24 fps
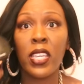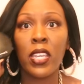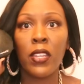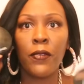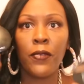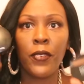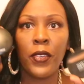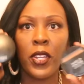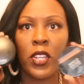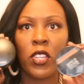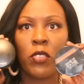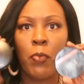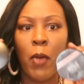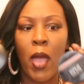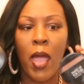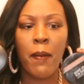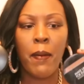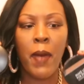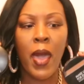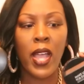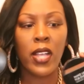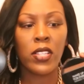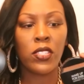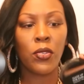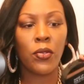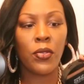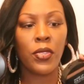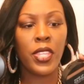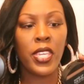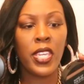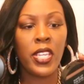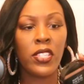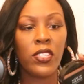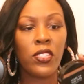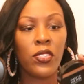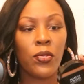Skin Finish by MAC. So
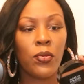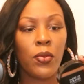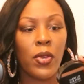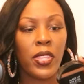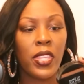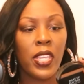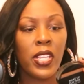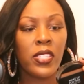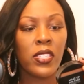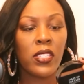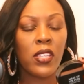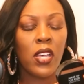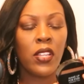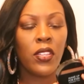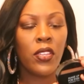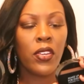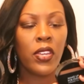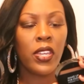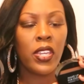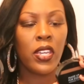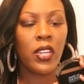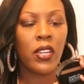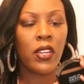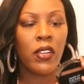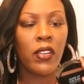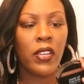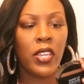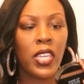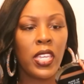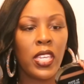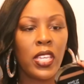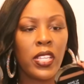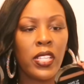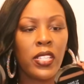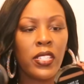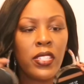these two, and this color here
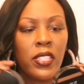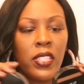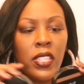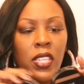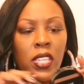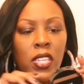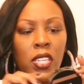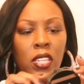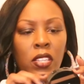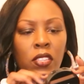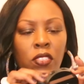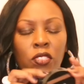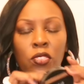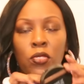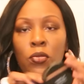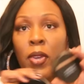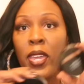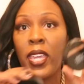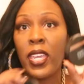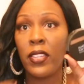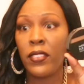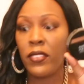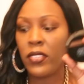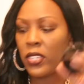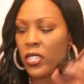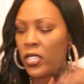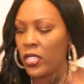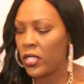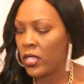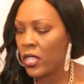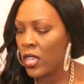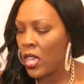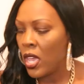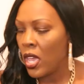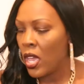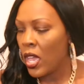is the two
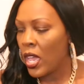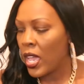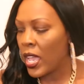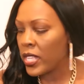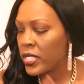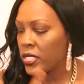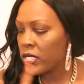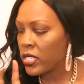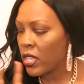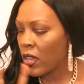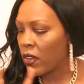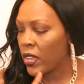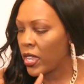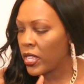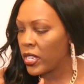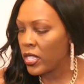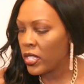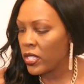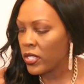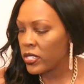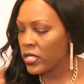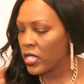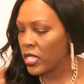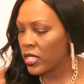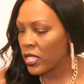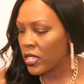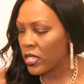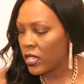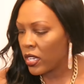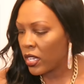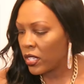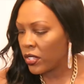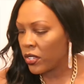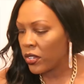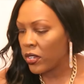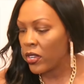eighteen, and sorry I didn't say the
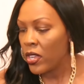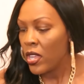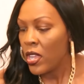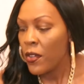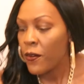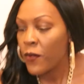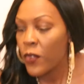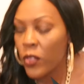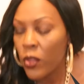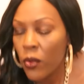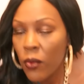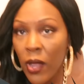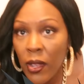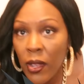color for the